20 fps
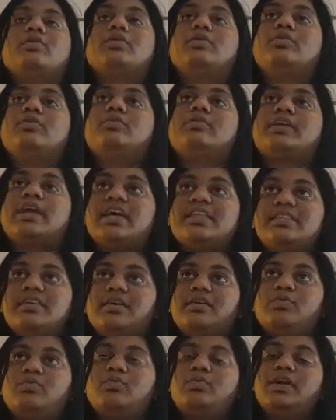or
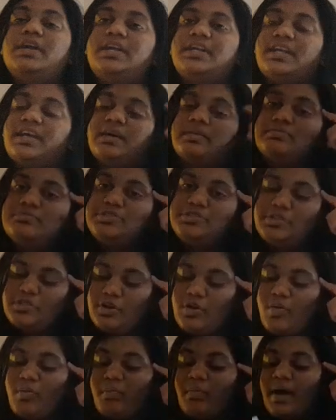rather, what comes to
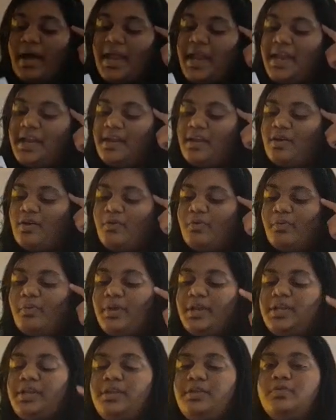your mind
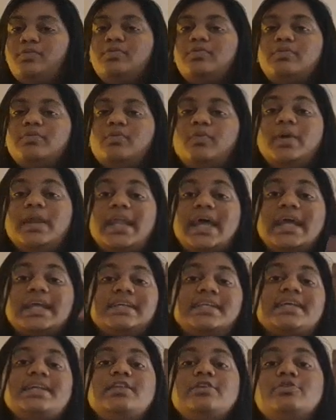when I
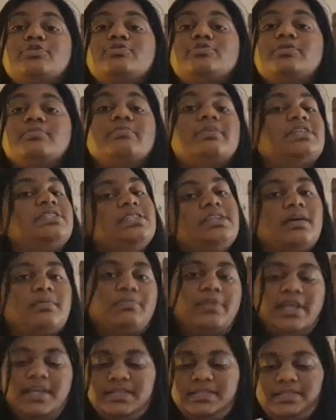tell you to imagine a
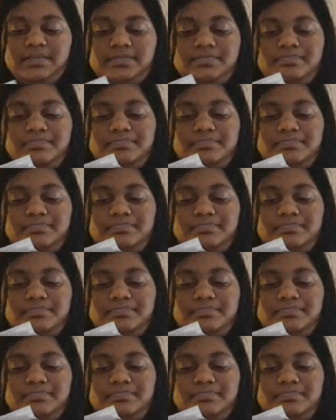place?